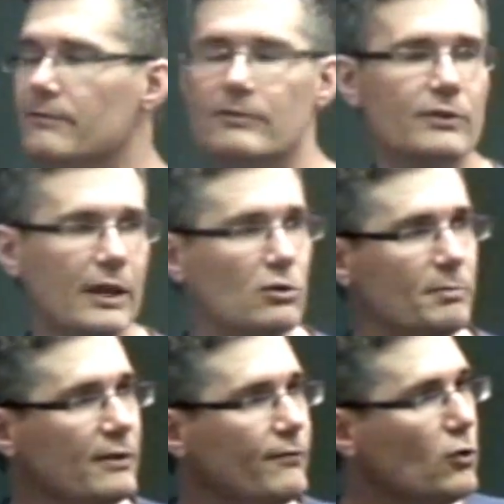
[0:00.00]
they
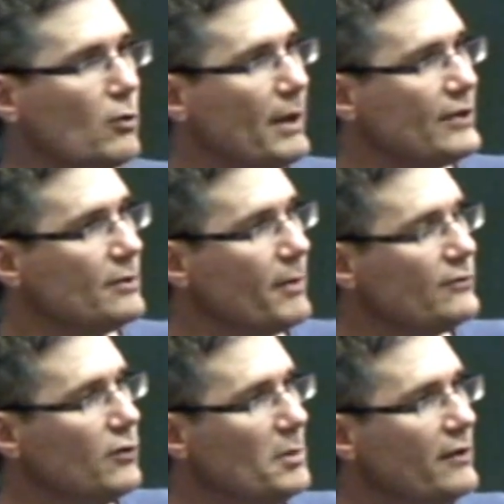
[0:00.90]
could be the four best and
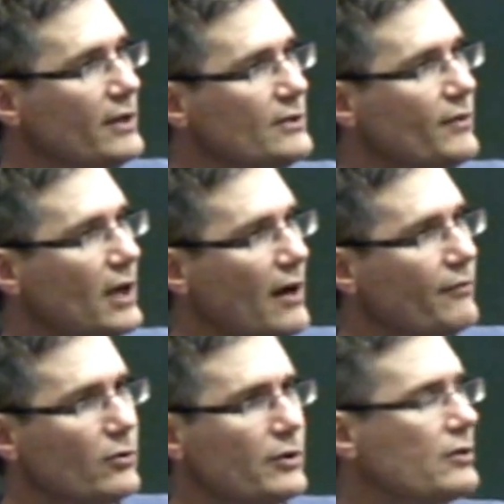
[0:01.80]
most formative years of your
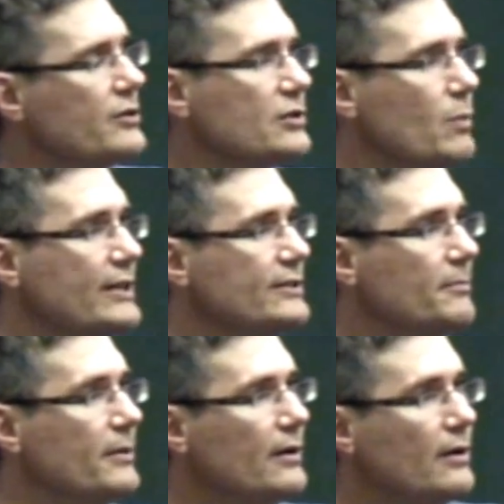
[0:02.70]
life, or you could just waste
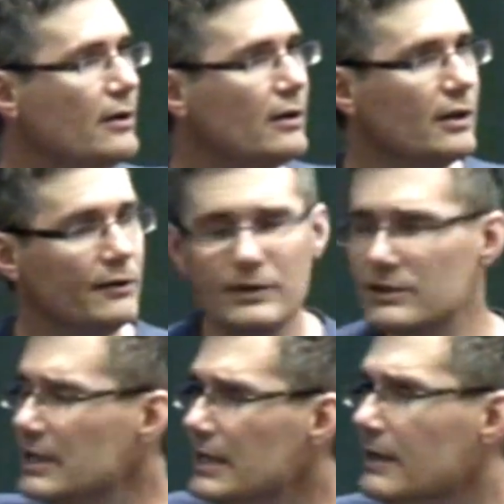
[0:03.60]
them if you're
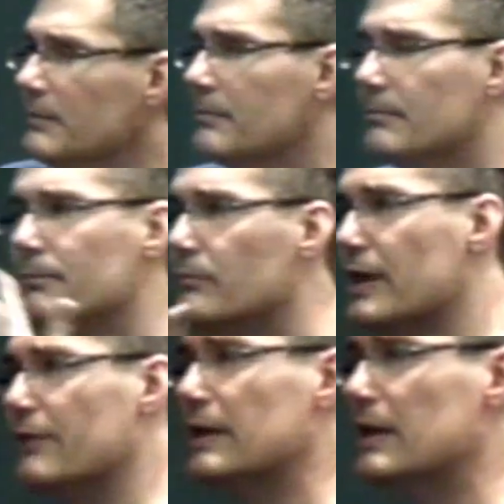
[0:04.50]
just here
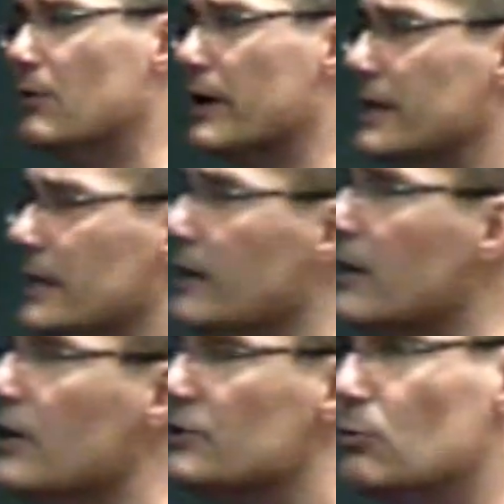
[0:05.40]
without thinking why you're here.
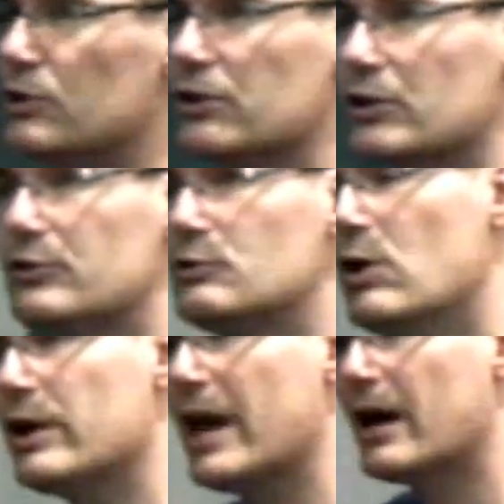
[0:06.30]
So, what you've got to do is
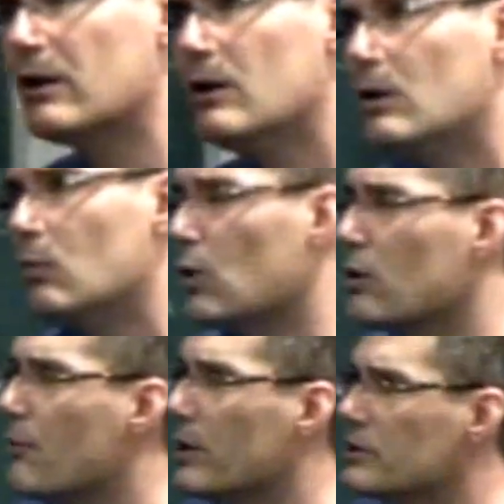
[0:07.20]
work out what
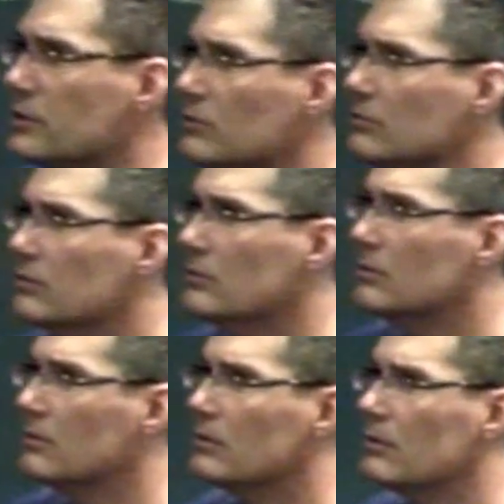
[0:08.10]
do I want to do?
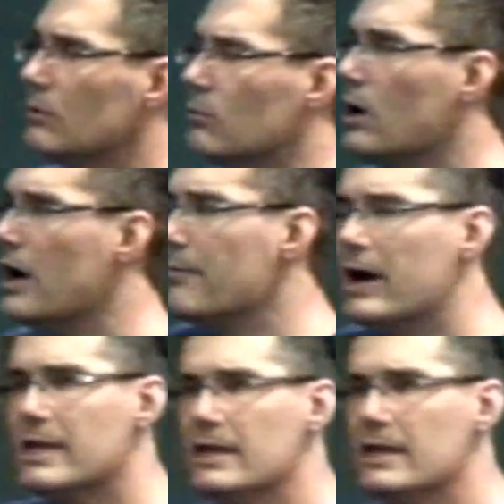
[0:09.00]
Why am I